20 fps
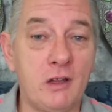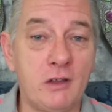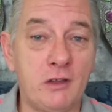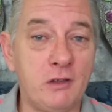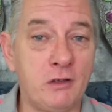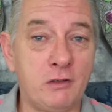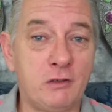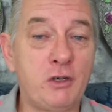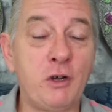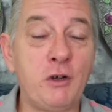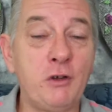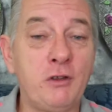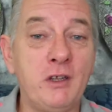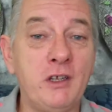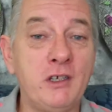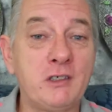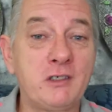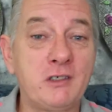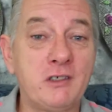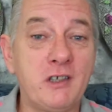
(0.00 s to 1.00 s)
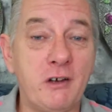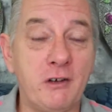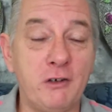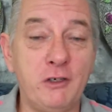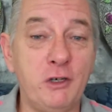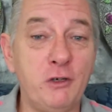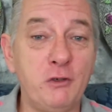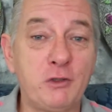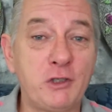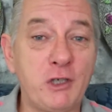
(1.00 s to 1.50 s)
the truth is they're a
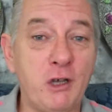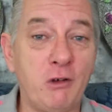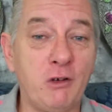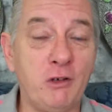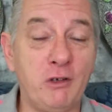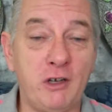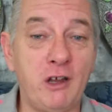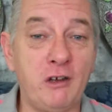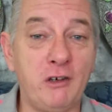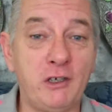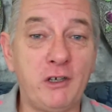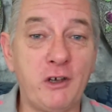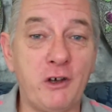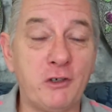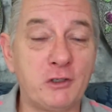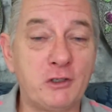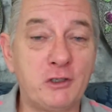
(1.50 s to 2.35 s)
new soul and only gone